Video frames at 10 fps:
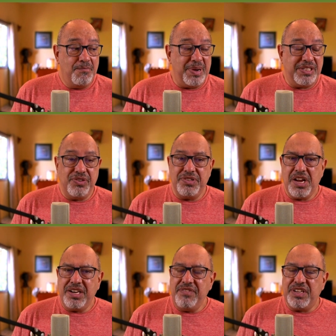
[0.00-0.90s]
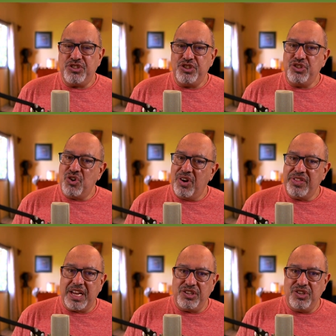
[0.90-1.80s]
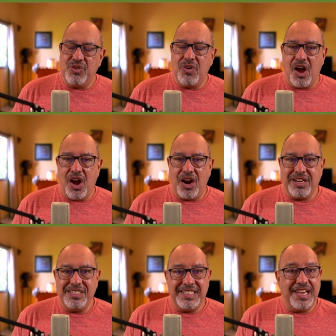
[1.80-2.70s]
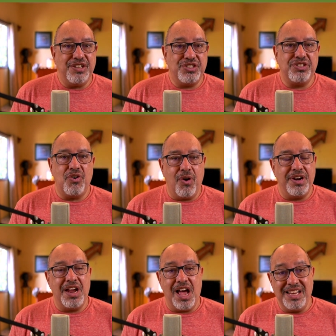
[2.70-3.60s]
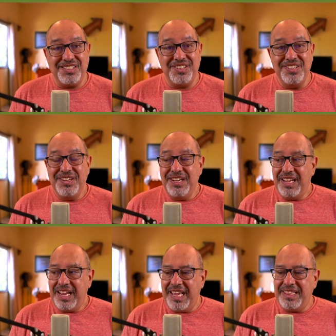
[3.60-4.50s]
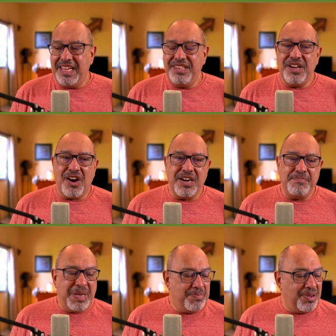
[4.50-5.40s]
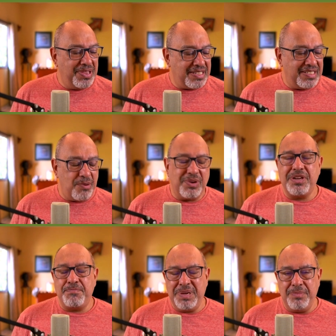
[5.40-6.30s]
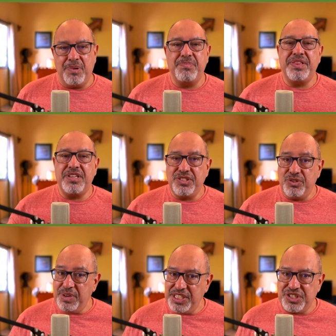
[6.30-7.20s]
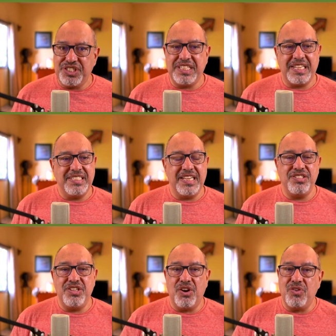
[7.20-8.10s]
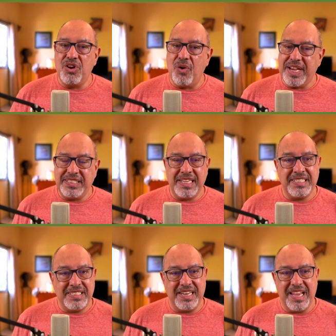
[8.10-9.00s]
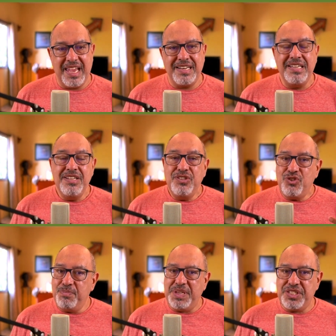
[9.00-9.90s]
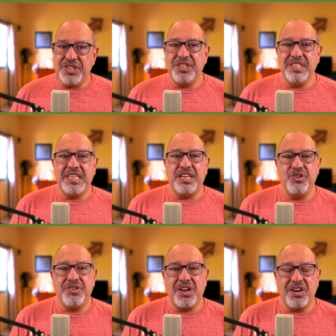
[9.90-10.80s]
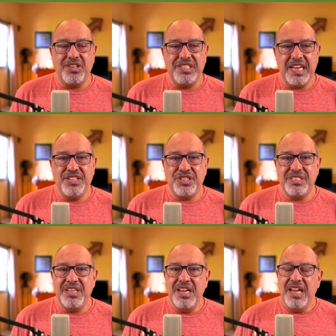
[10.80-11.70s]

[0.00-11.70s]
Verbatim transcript: But you're not even sure that you are contagious or not. And then there are people that say, well, not people, but there's research that says, you know, go get tested again to be certain that you're not contagious.